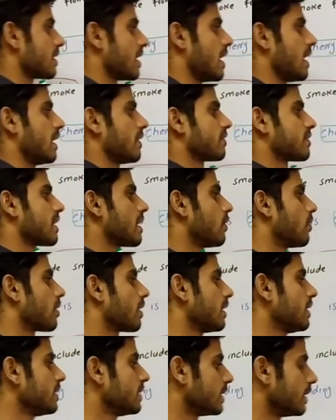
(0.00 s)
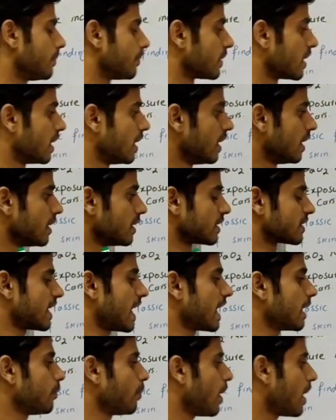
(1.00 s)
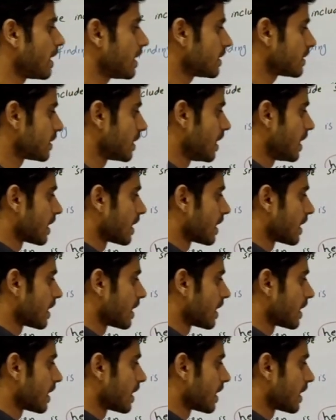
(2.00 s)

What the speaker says: sign of cellular injury. The second part is